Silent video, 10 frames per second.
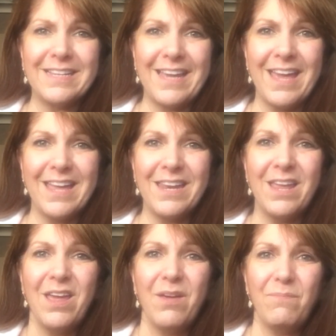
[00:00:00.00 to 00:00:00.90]
can
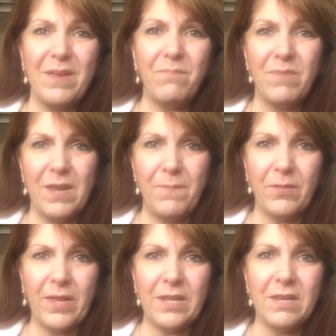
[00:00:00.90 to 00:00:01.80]
be
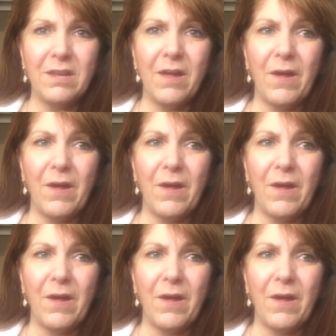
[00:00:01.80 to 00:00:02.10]
manipulated